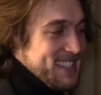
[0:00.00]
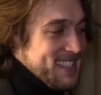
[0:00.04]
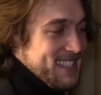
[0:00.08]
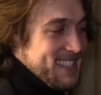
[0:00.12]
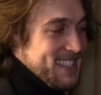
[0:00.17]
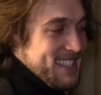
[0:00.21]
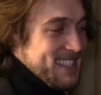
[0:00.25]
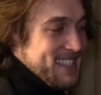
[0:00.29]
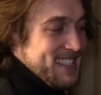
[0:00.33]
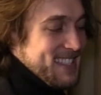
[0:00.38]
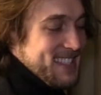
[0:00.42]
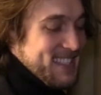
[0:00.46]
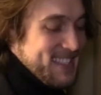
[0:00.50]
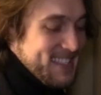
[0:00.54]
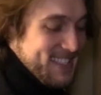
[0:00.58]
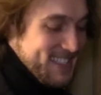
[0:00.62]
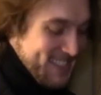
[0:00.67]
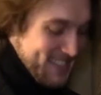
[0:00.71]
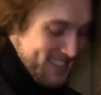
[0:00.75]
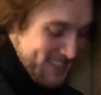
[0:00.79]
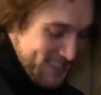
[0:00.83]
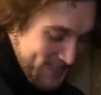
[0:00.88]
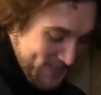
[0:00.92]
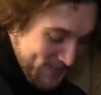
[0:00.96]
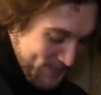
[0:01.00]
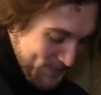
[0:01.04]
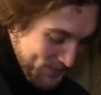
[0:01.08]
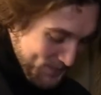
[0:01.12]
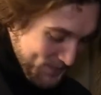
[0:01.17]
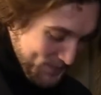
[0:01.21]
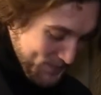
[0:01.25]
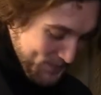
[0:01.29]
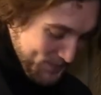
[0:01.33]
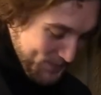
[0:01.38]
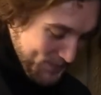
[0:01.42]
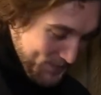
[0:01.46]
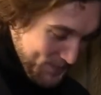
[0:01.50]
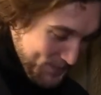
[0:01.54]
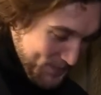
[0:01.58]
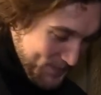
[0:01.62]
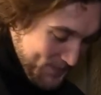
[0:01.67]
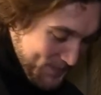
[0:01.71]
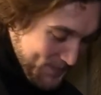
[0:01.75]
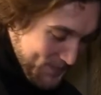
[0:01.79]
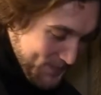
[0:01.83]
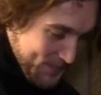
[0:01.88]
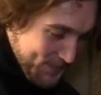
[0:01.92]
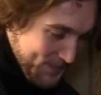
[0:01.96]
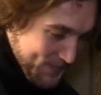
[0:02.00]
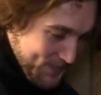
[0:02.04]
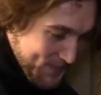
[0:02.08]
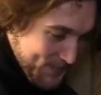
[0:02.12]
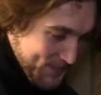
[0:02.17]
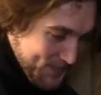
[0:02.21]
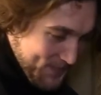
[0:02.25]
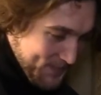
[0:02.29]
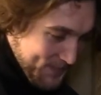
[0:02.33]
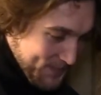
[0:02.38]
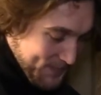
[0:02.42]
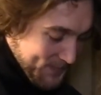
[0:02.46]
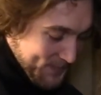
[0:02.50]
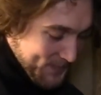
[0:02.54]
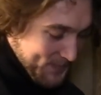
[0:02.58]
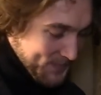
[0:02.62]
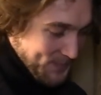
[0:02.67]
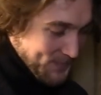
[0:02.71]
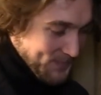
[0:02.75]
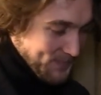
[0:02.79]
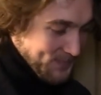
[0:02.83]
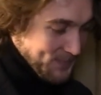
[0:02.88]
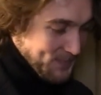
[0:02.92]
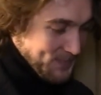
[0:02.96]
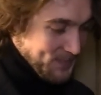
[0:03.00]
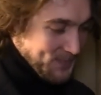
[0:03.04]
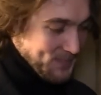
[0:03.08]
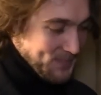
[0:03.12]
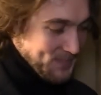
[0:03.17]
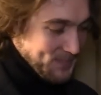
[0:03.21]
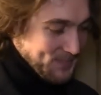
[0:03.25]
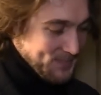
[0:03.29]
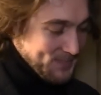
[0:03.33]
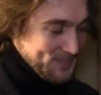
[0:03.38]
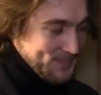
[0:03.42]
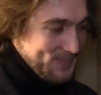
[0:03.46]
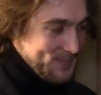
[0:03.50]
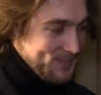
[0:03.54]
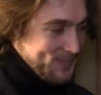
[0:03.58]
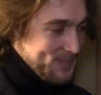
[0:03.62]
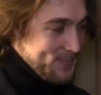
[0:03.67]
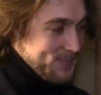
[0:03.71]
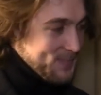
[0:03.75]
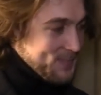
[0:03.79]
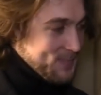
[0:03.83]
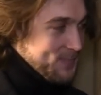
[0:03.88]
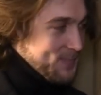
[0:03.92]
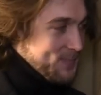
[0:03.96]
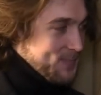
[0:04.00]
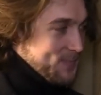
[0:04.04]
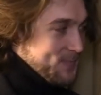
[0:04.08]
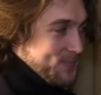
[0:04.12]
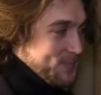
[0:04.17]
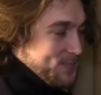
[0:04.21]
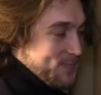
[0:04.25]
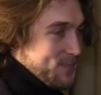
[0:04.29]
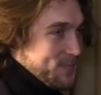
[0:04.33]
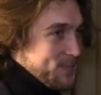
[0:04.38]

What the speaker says: (not speaking)